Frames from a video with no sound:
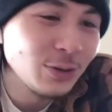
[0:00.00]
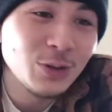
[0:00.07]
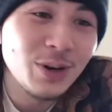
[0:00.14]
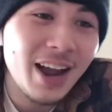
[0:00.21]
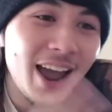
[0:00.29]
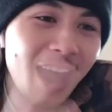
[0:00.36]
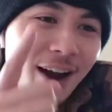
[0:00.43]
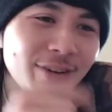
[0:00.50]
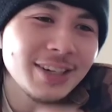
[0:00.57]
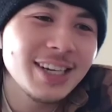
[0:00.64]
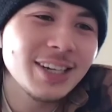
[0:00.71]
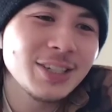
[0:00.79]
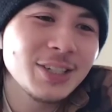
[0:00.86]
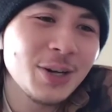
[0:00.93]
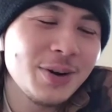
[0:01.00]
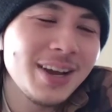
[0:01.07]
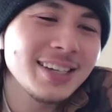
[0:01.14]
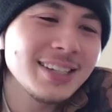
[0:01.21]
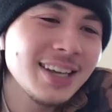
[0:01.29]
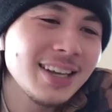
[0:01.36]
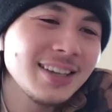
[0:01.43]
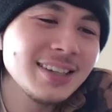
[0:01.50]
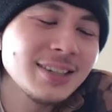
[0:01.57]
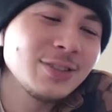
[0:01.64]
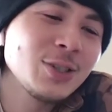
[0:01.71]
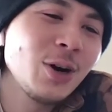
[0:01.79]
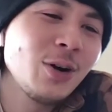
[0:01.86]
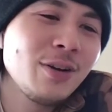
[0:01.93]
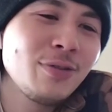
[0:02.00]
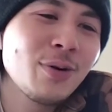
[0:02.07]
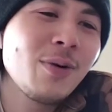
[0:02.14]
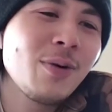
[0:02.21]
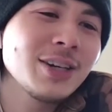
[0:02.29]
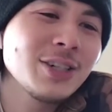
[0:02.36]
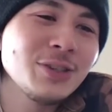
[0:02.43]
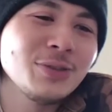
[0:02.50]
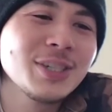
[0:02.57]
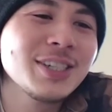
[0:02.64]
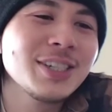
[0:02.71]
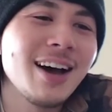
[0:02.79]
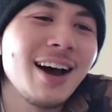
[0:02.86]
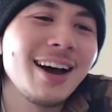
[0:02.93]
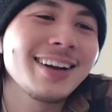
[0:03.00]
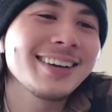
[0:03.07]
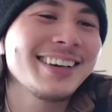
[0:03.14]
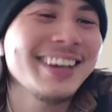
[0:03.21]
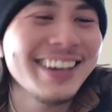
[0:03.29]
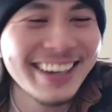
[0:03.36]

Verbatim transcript: Don't you ever tell Tony I said this. And Tony, if you're watching, you suck.